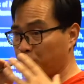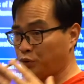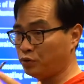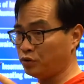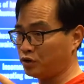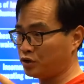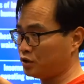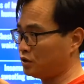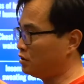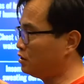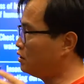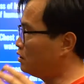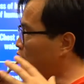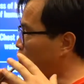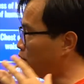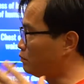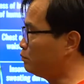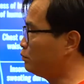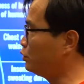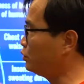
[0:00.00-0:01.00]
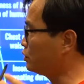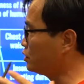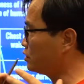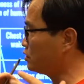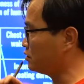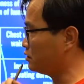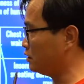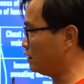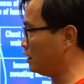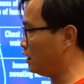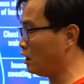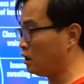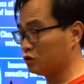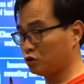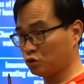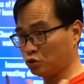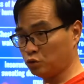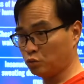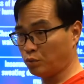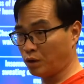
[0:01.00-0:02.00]
push the lungs
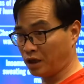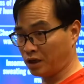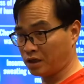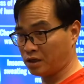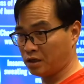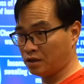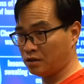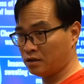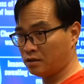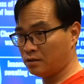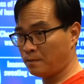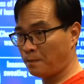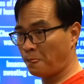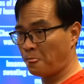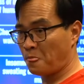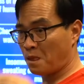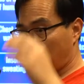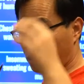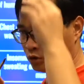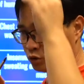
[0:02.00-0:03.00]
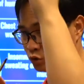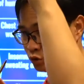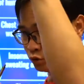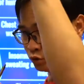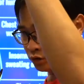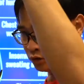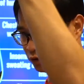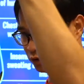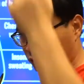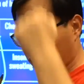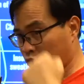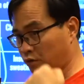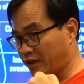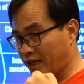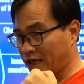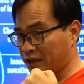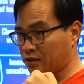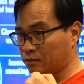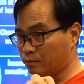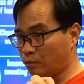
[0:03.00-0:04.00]
to work to
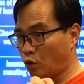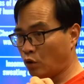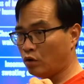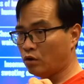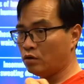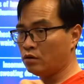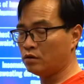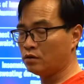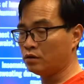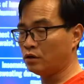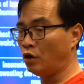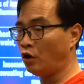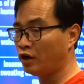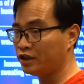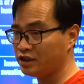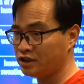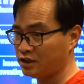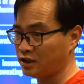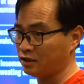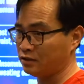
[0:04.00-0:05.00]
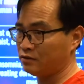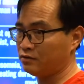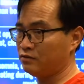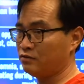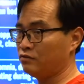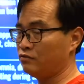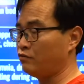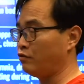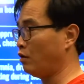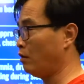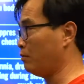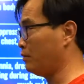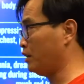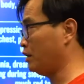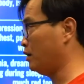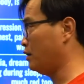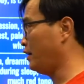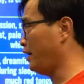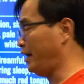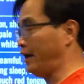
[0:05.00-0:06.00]
get more oxygen from
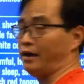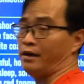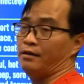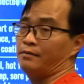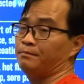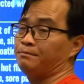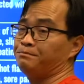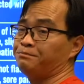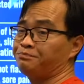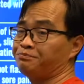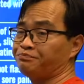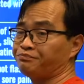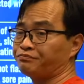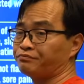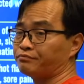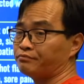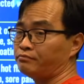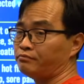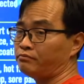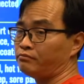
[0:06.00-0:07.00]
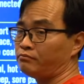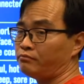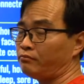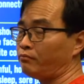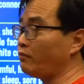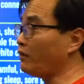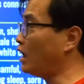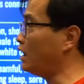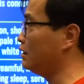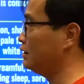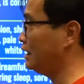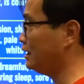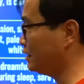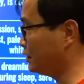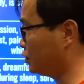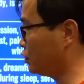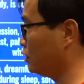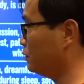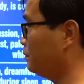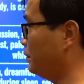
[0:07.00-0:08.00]
the air. That is
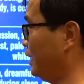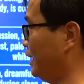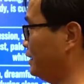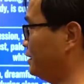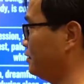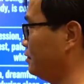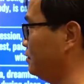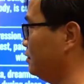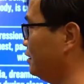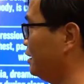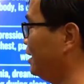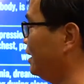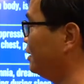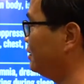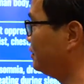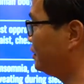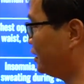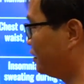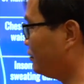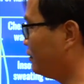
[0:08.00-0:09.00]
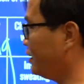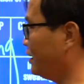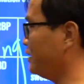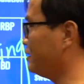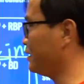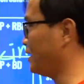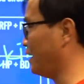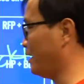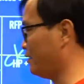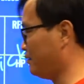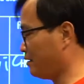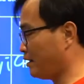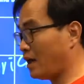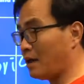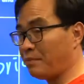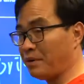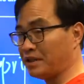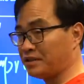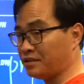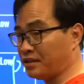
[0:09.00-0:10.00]
short breath. Generally, it can
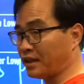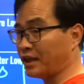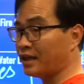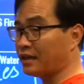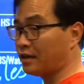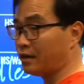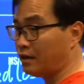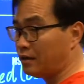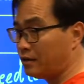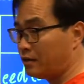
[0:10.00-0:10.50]
happen together.